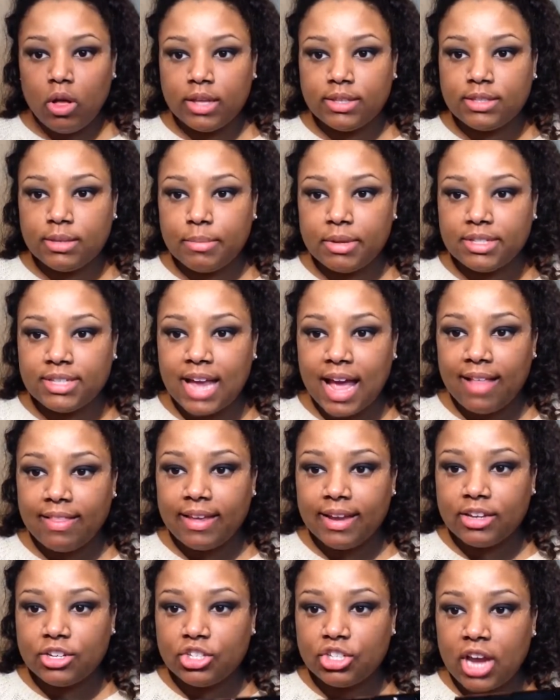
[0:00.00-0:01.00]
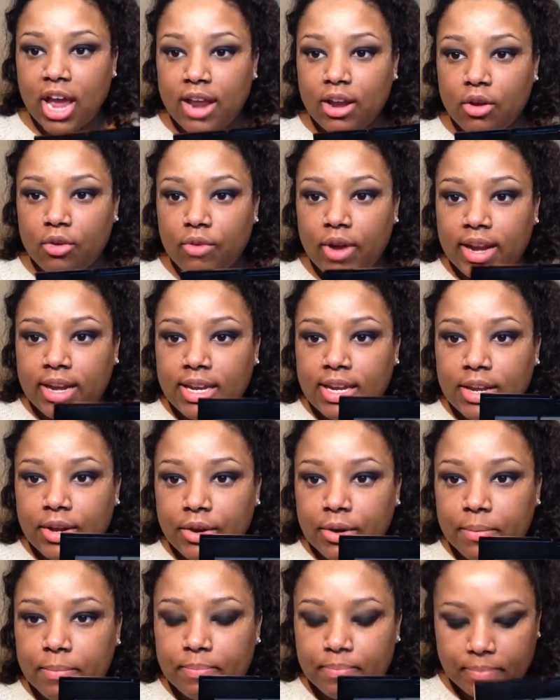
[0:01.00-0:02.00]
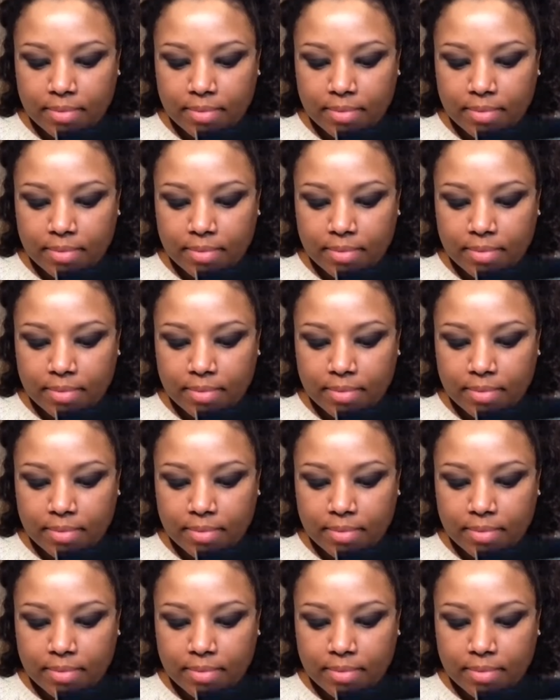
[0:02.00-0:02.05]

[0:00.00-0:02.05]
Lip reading: It's a metallic shadow right here.